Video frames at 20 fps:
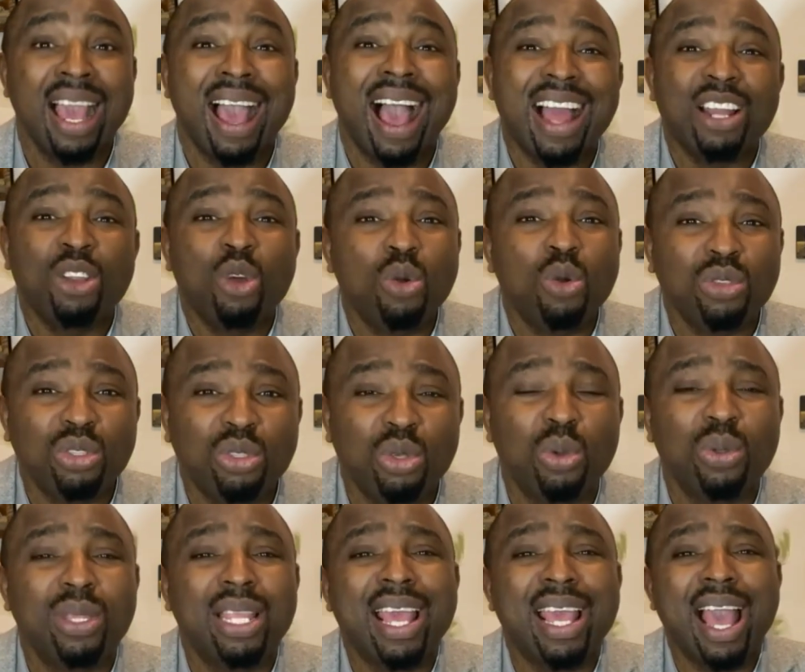And
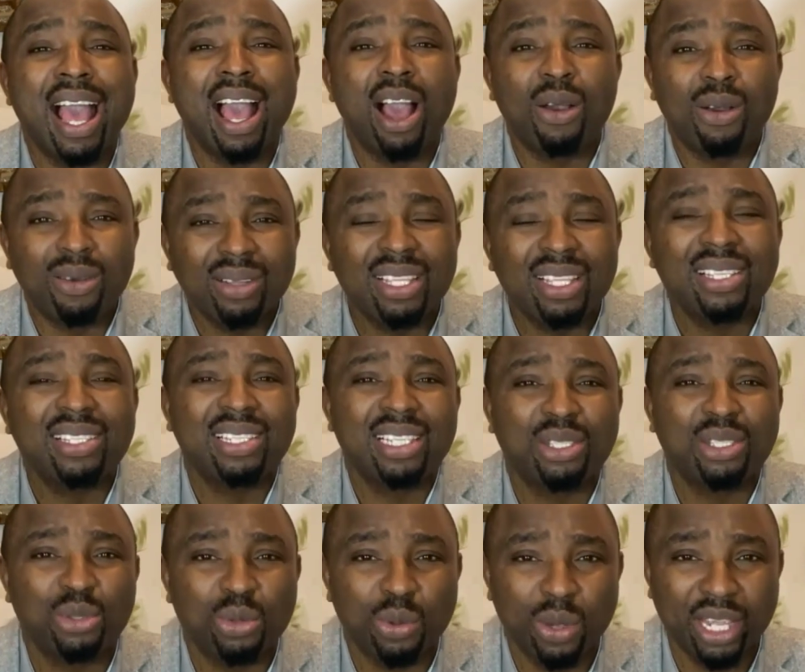also, there are other
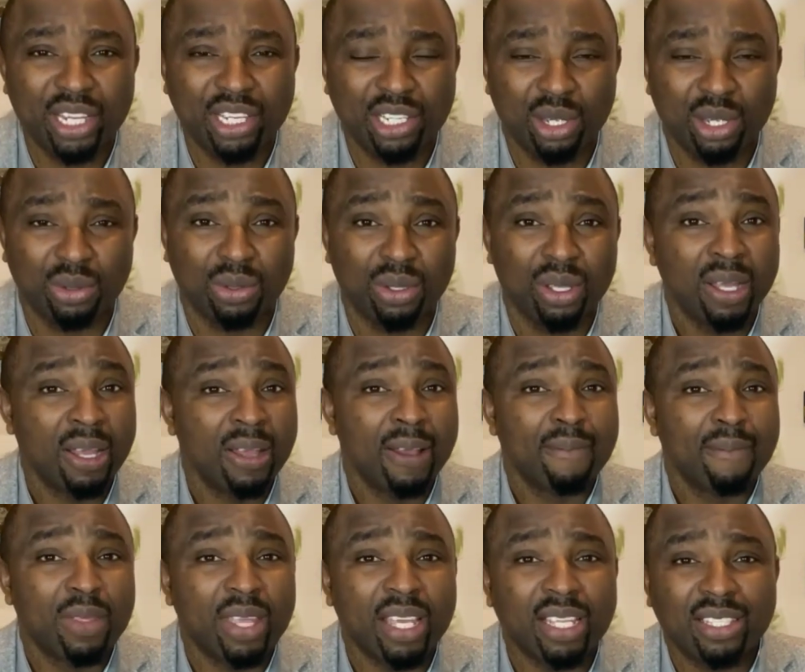situations.
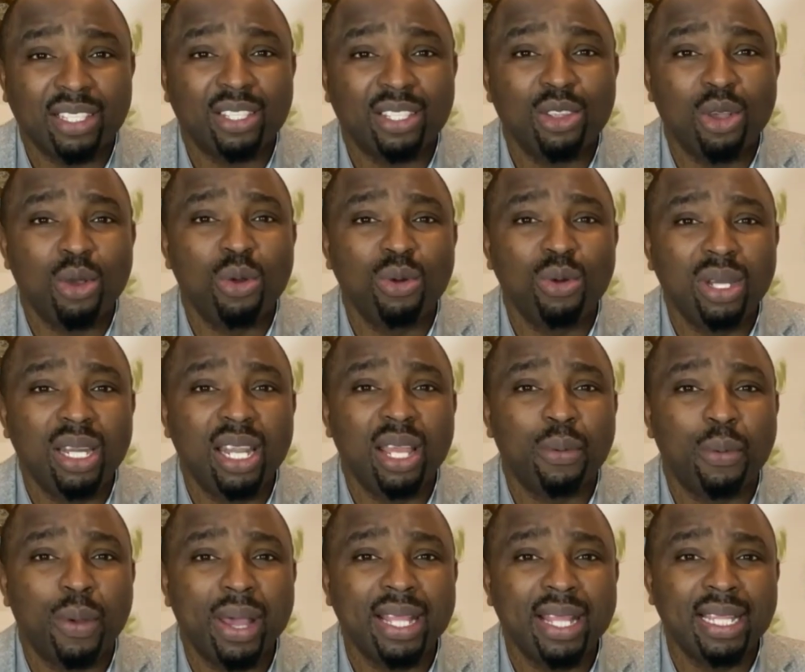It's not only
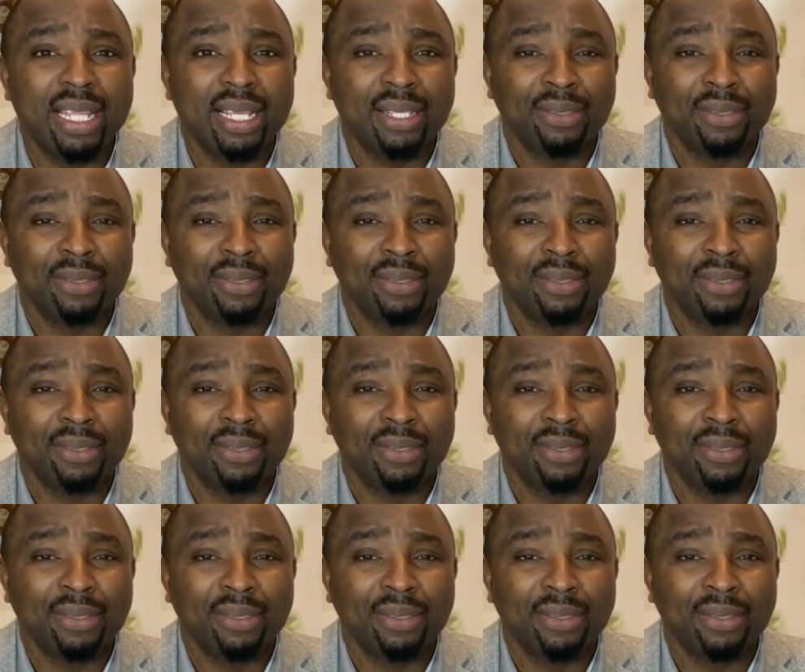when